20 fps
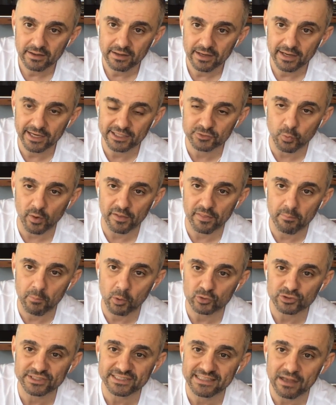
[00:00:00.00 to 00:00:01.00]
It's one of the
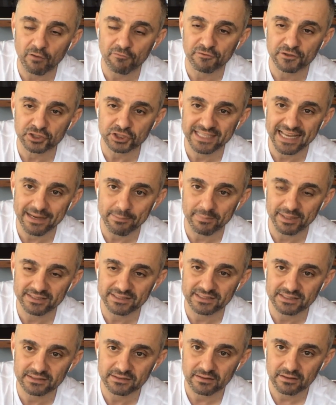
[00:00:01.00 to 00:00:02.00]
most selfish
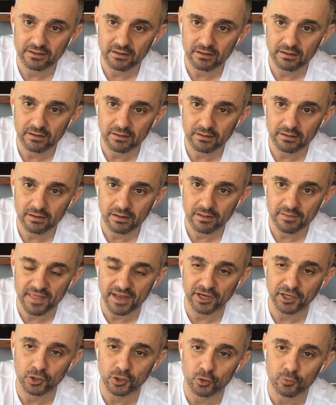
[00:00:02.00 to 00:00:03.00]
statements
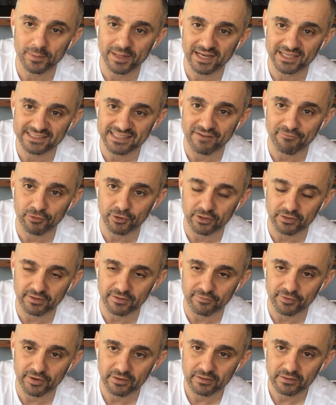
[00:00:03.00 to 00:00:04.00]
that a human has ever
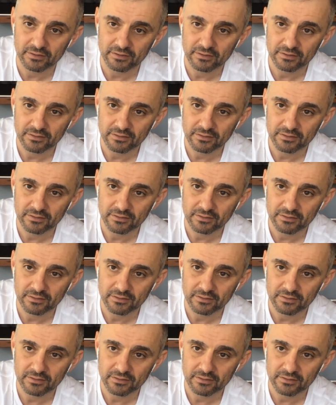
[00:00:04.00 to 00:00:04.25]
delivered.